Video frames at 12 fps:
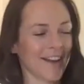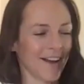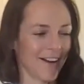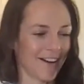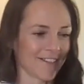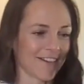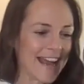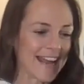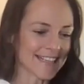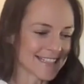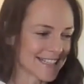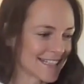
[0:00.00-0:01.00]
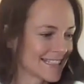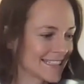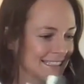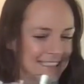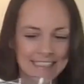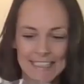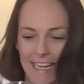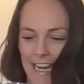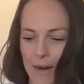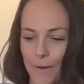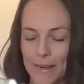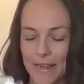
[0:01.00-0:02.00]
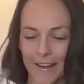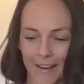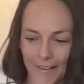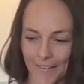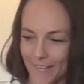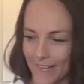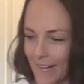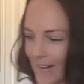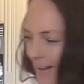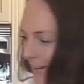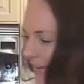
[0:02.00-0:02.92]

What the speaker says: All right. Here we go. I'll